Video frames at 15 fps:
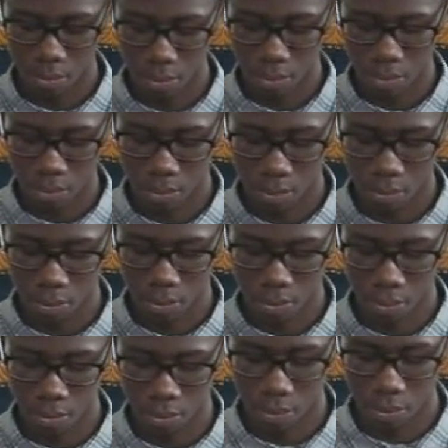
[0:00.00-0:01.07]

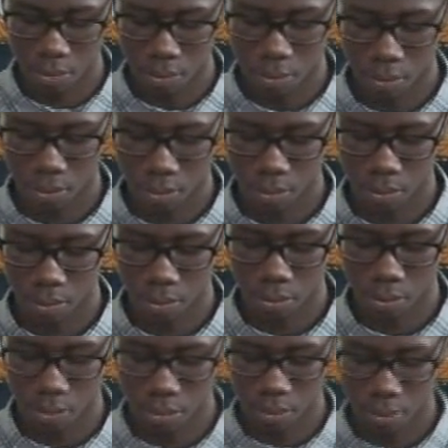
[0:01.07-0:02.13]

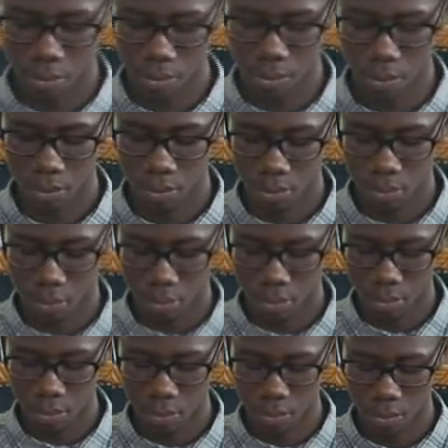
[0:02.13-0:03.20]

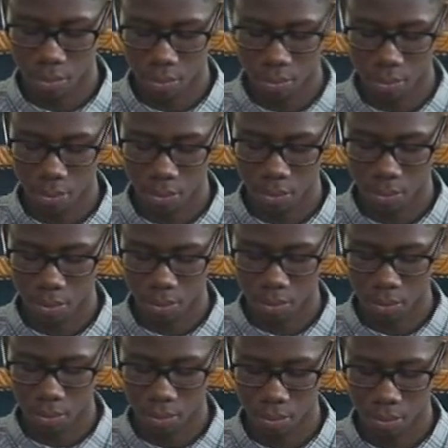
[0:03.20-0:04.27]

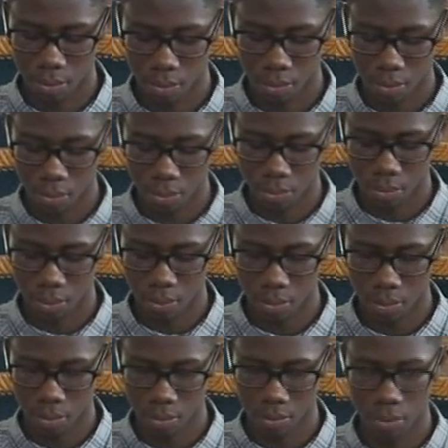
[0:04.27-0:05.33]

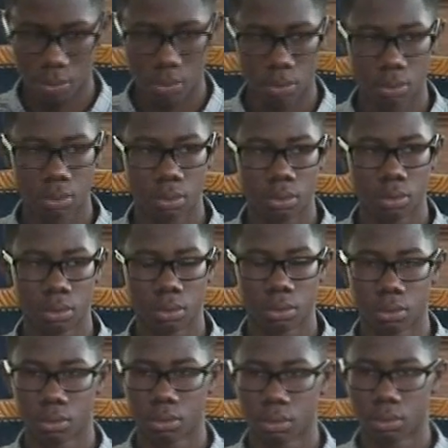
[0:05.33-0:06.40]

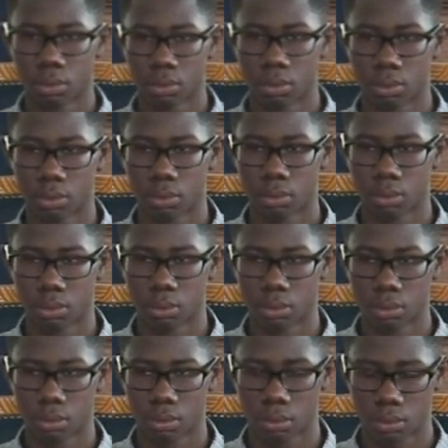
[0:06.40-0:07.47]

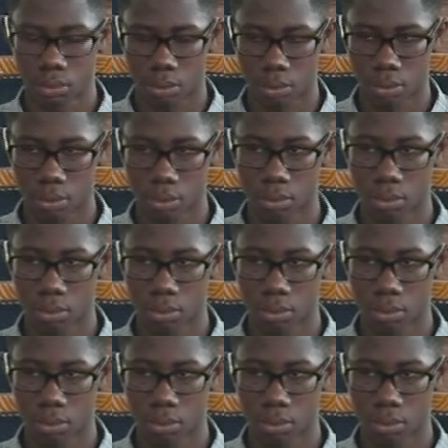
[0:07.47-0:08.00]
The person shown says nothing.